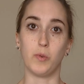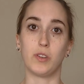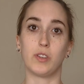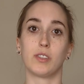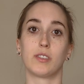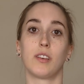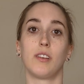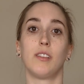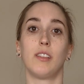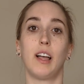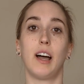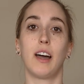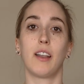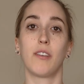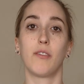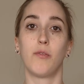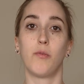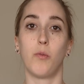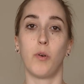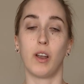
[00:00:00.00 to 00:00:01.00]
which is a
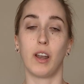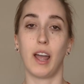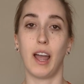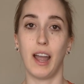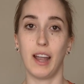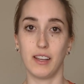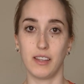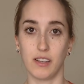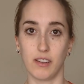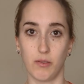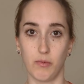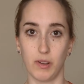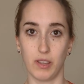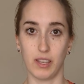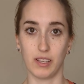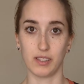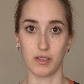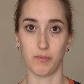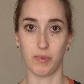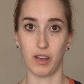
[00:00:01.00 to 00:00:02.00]
lot of what I deal
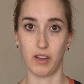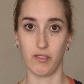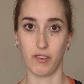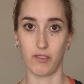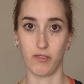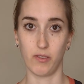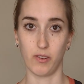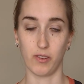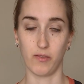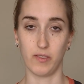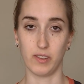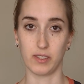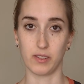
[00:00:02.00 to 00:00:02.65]
with as a pelvic floor